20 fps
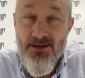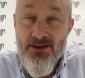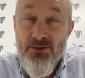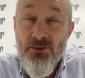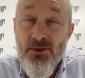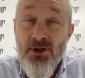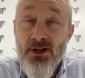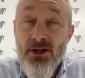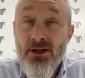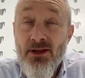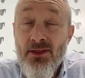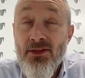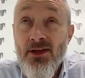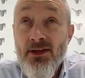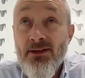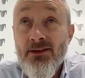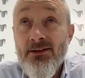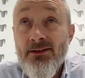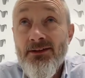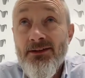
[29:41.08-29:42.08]
Well, I
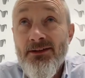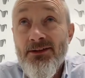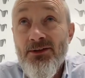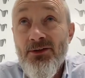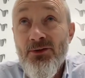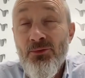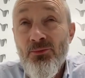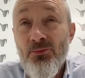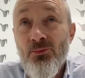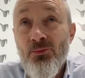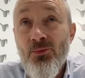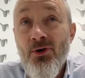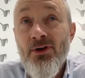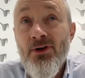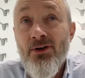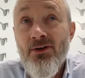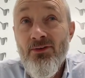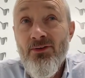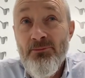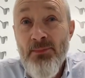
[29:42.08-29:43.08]
think, one
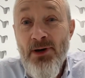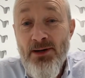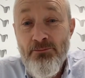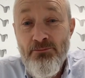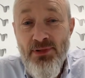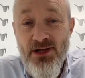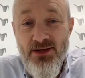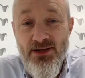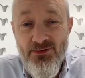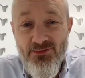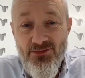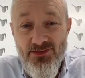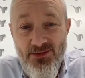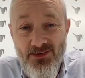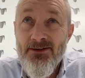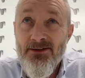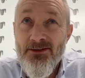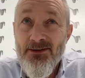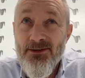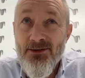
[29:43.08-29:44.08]
of my biggest
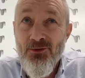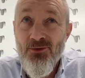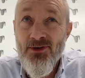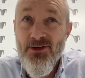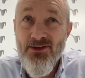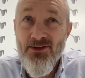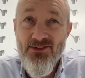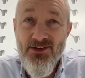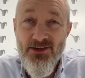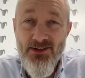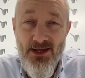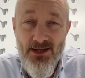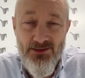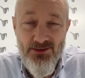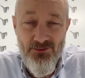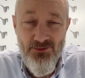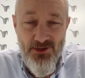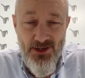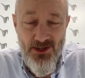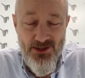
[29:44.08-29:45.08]
learnings in that
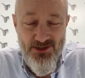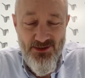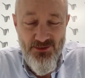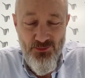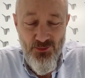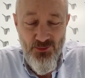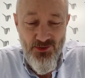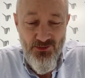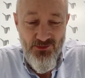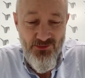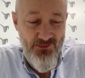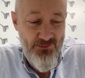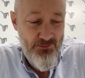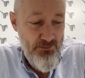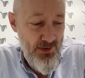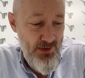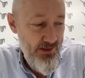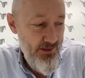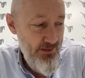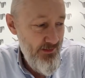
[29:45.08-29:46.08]
direction was
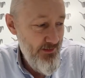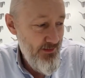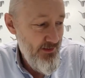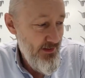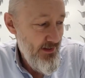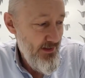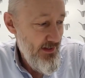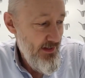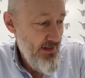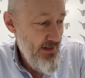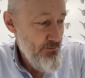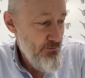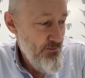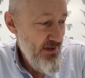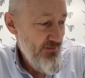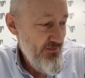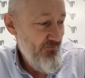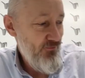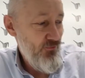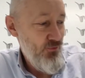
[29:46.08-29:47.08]
my my
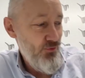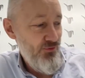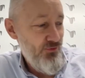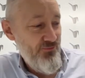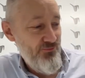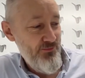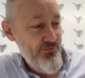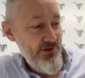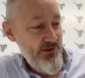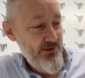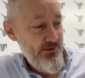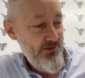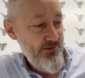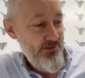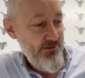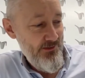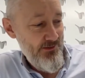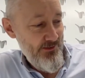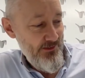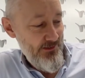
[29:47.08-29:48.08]
first real
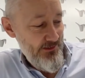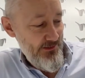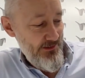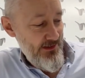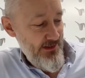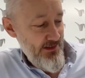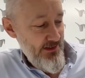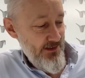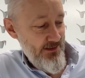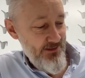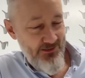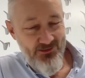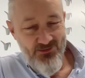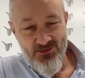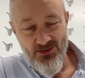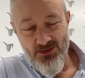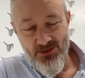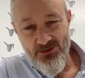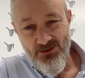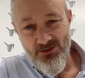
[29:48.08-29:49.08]
gig in
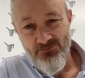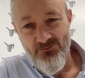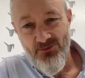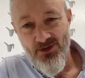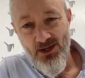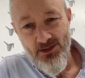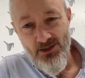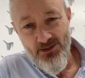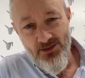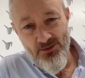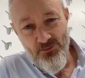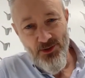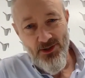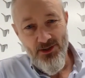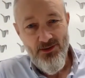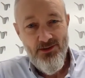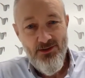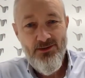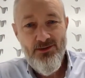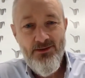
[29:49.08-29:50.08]
Silicon Valley
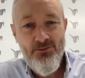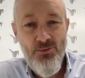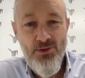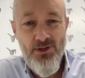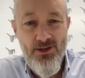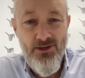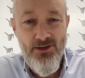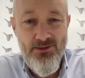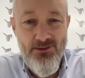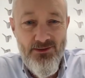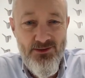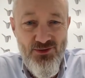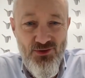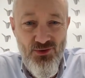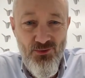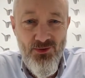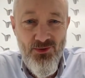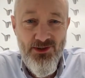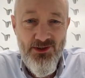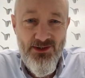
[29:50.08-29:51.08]
when I
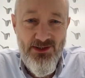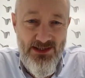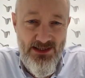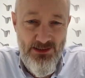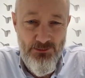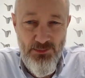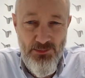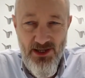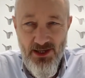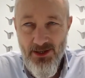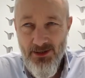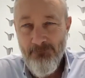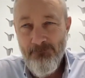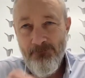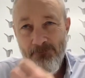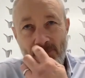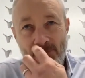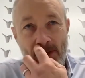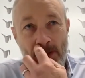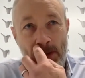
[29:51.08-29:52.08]
joined eBay
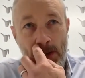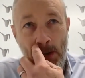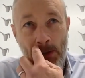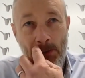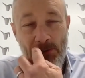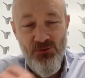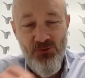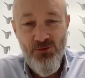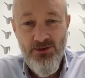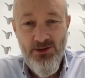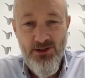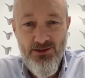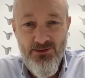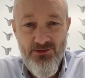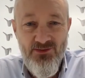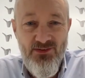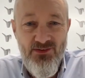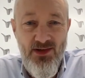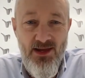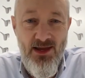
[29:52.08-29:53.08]
during its
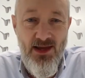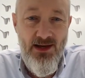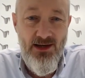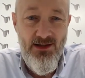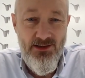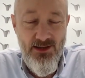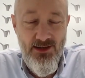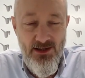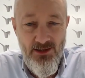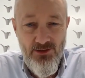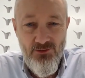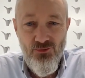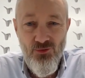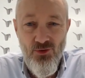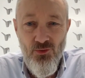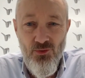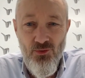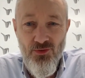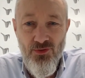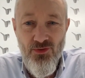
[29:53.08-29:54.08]
heyday
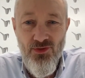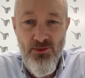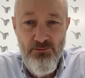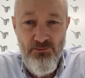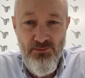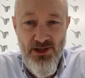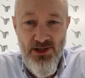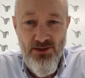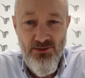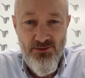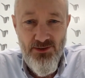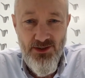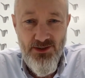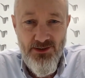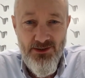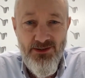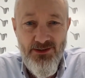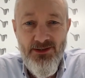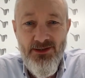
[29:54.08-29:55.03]
growth period.